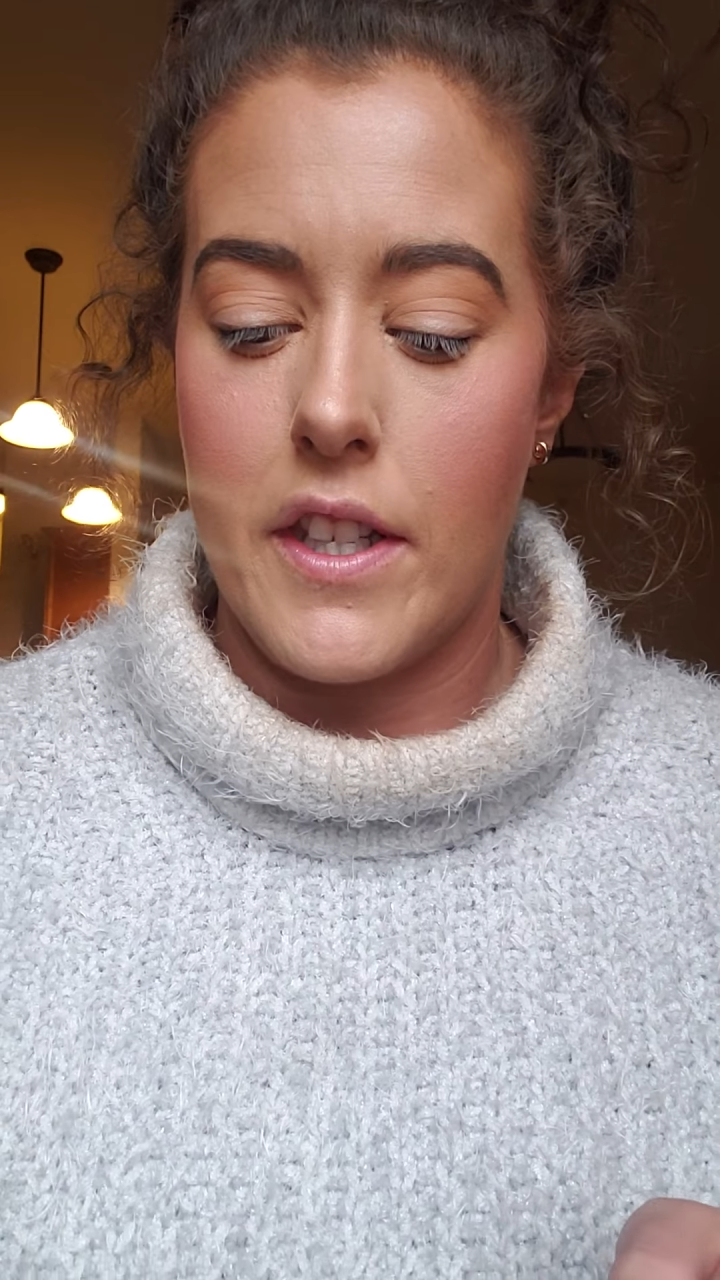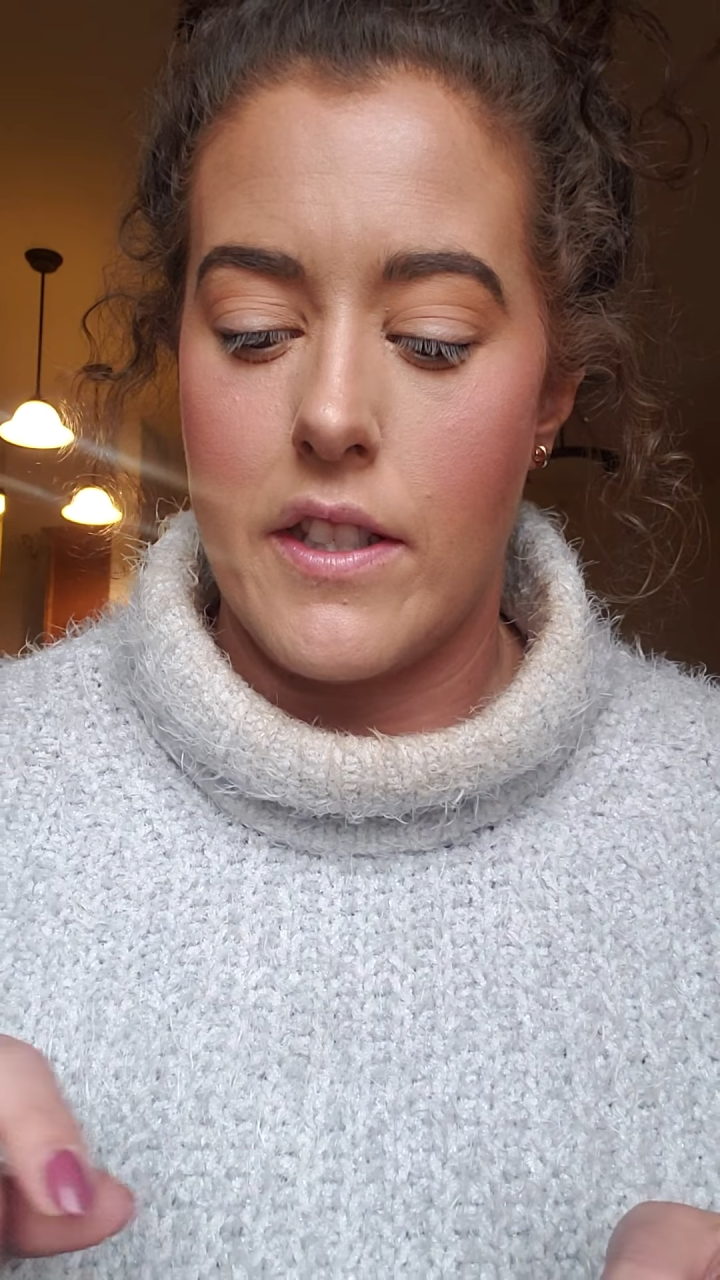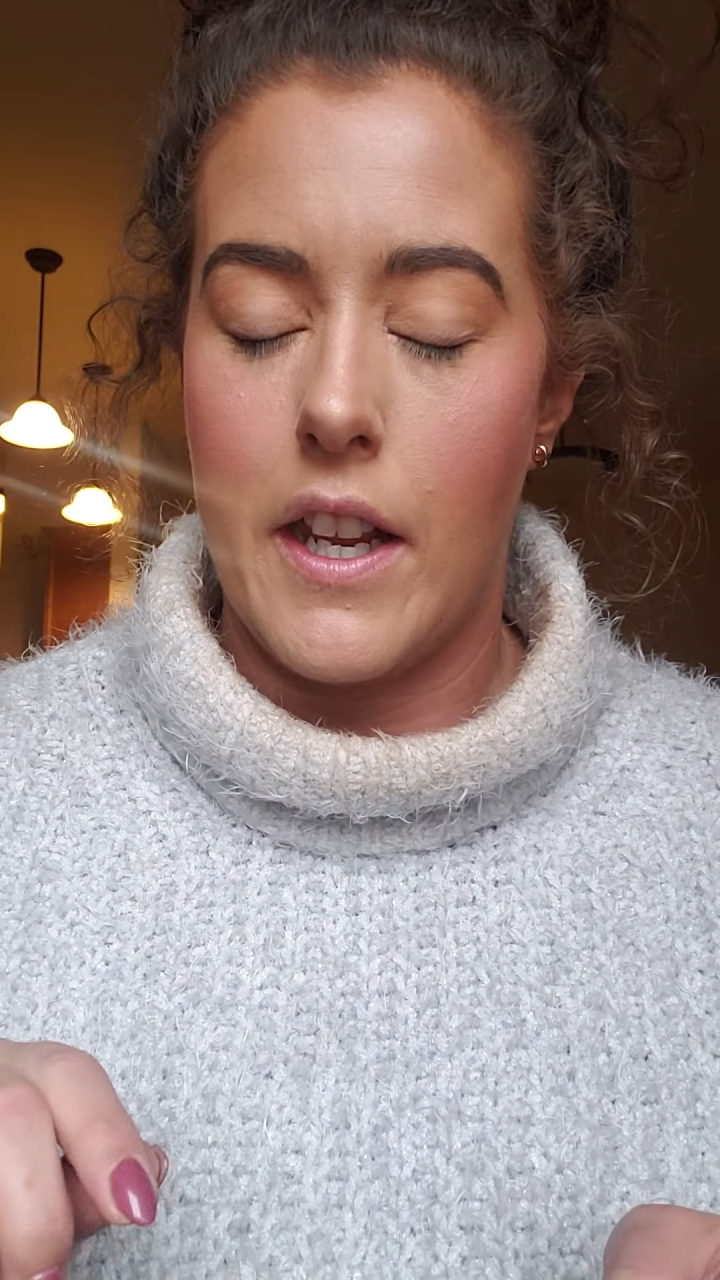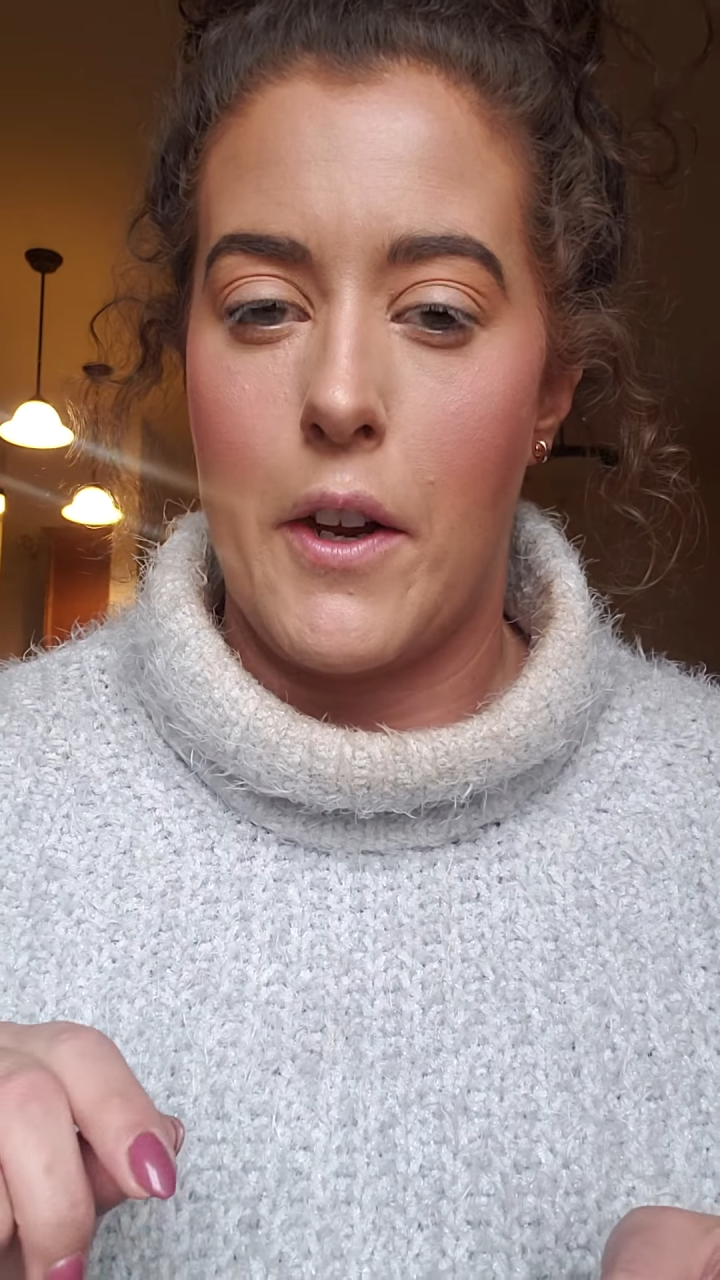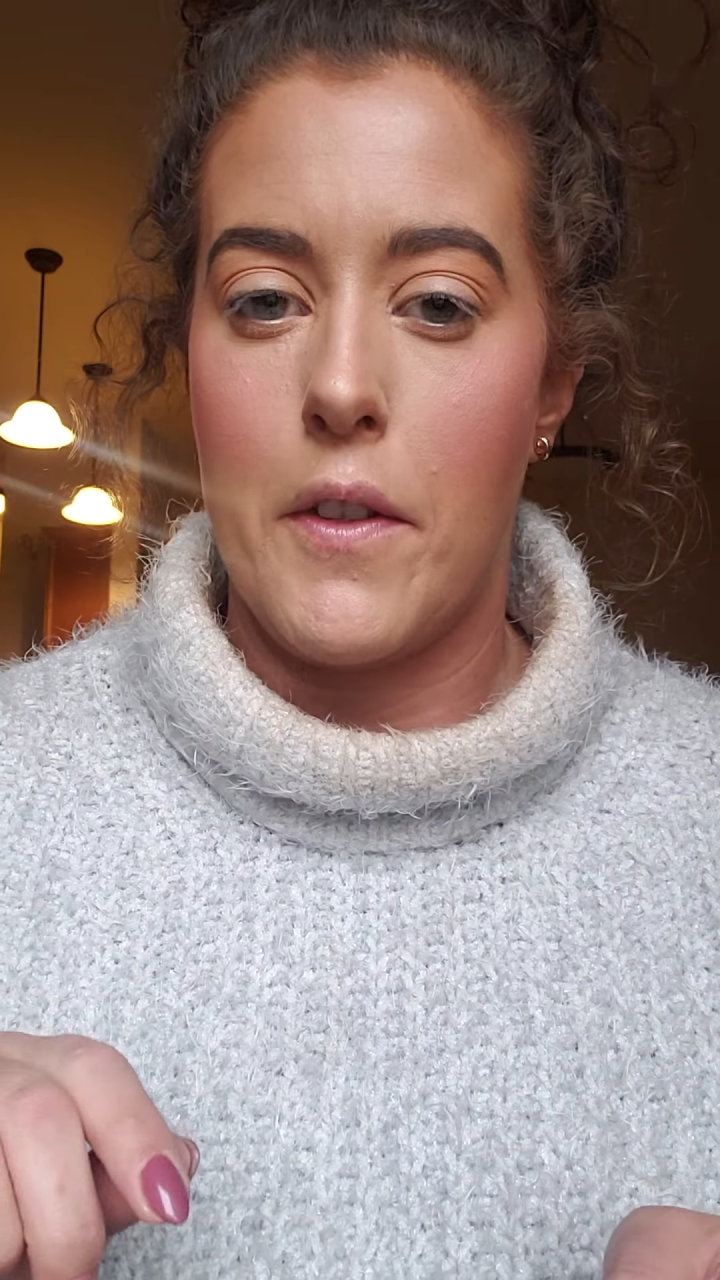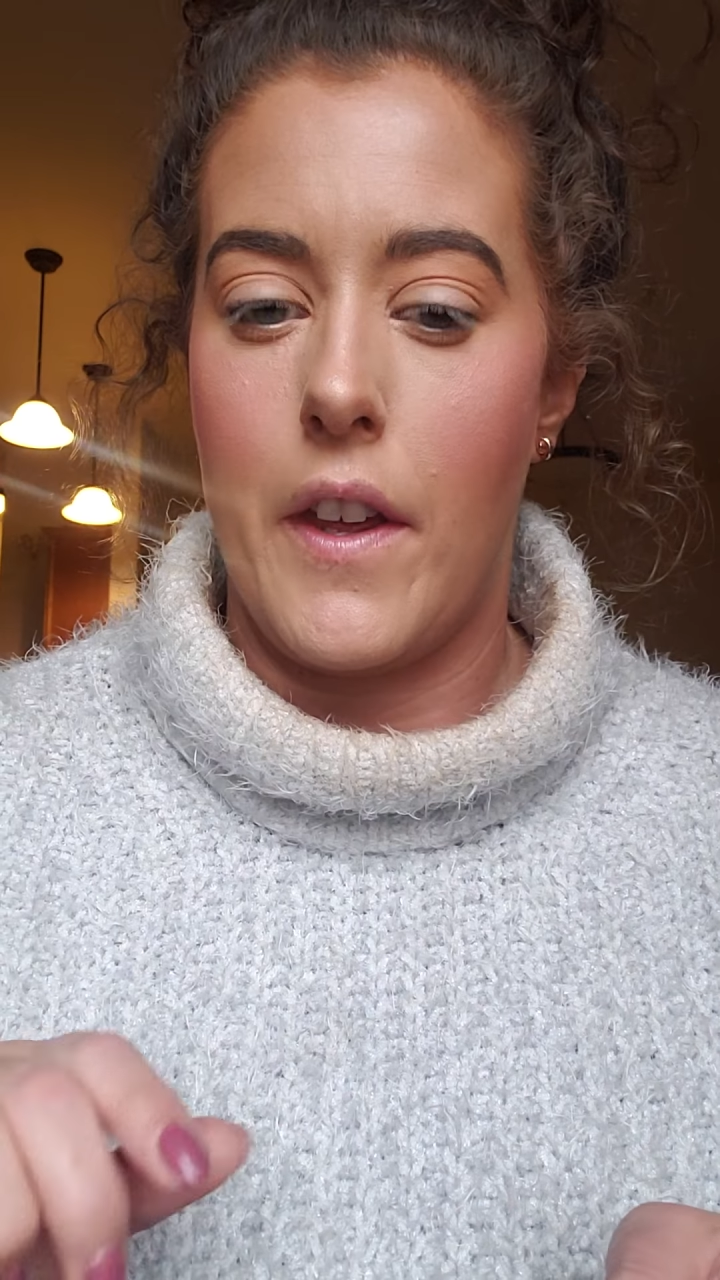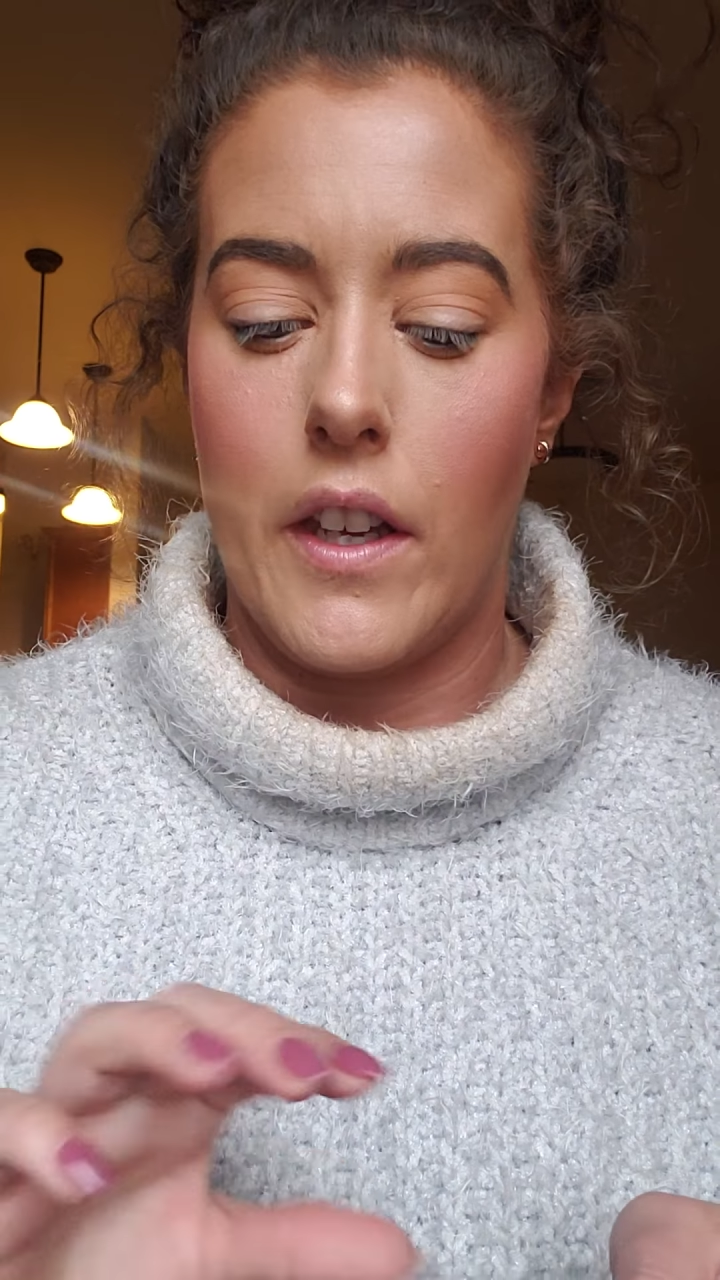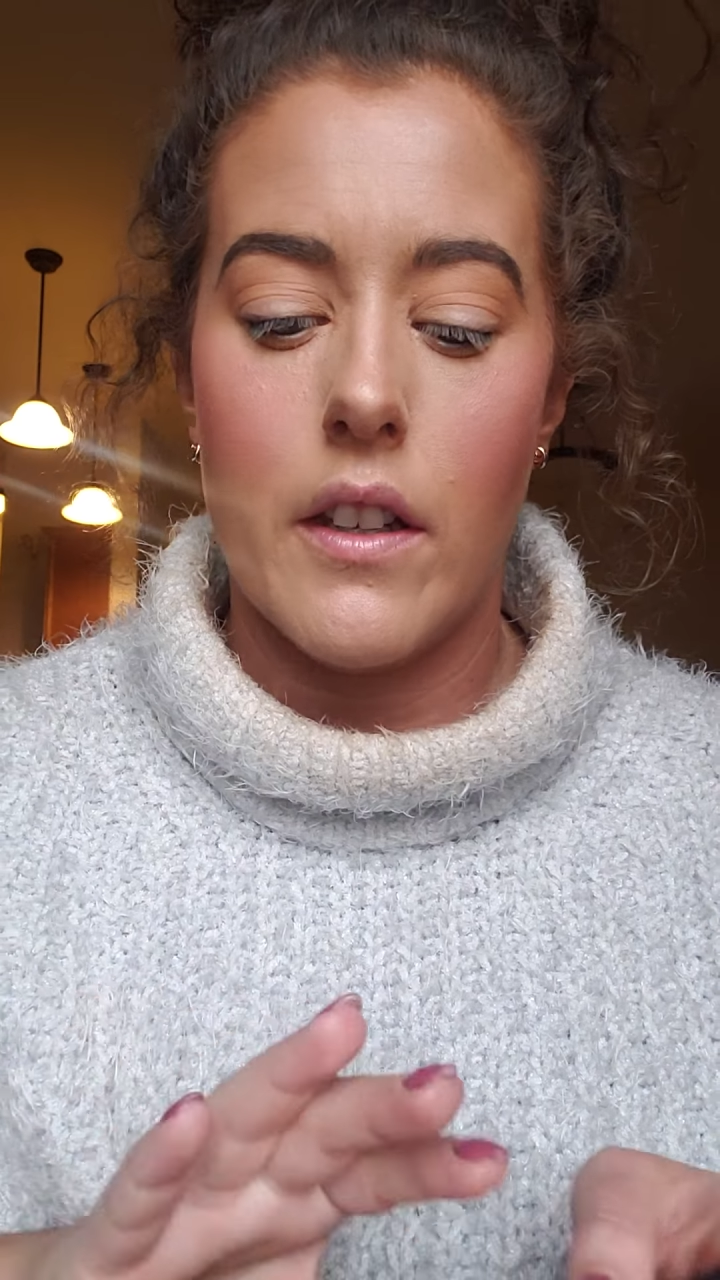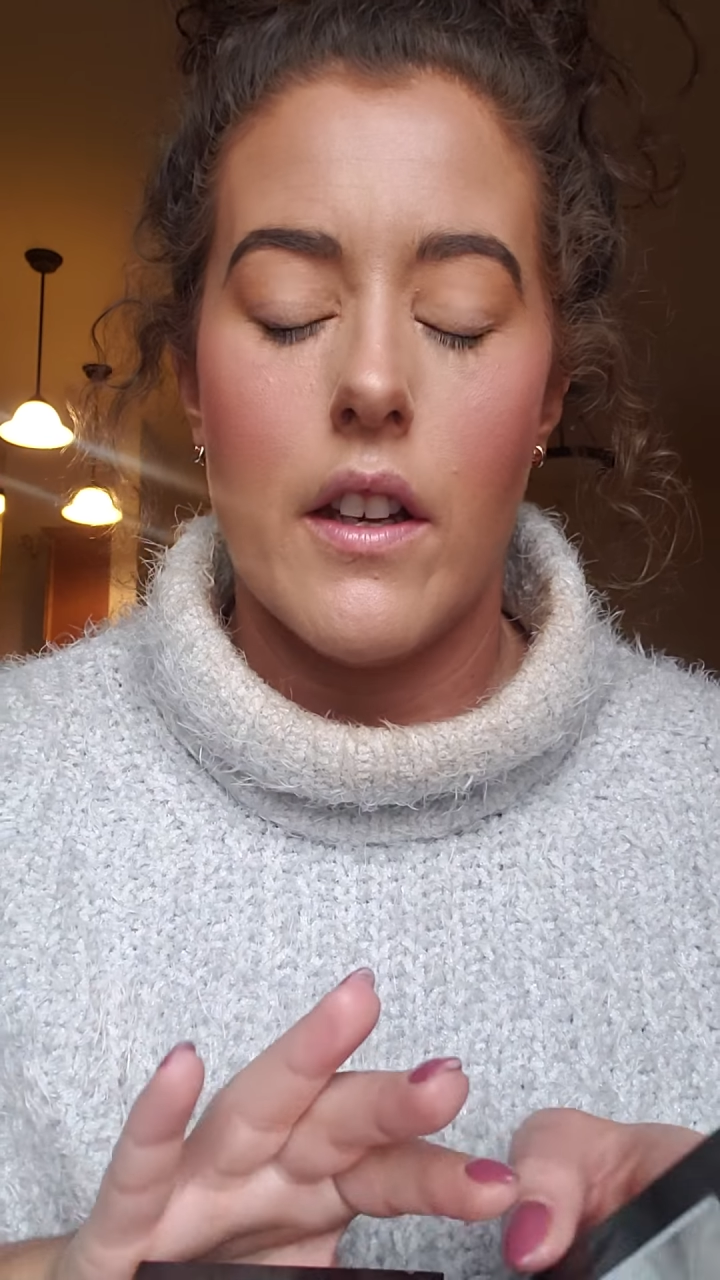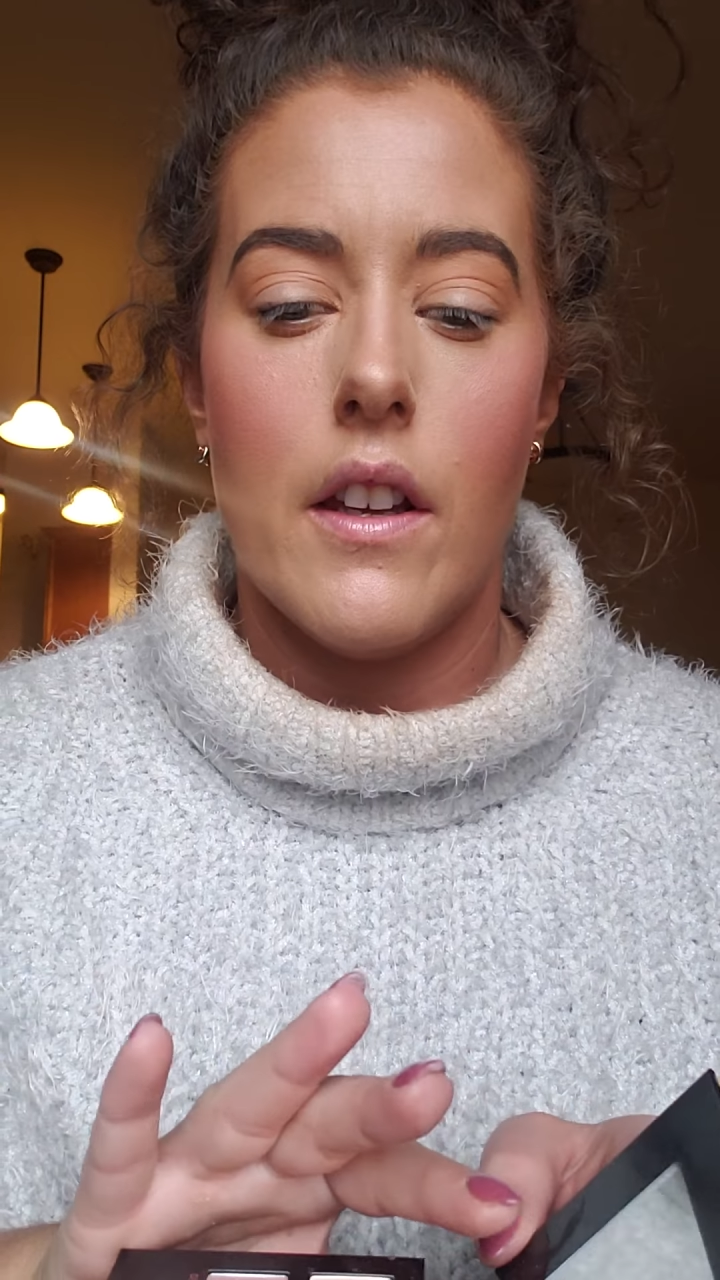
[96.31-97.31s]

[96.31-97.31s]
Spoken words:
entire thing.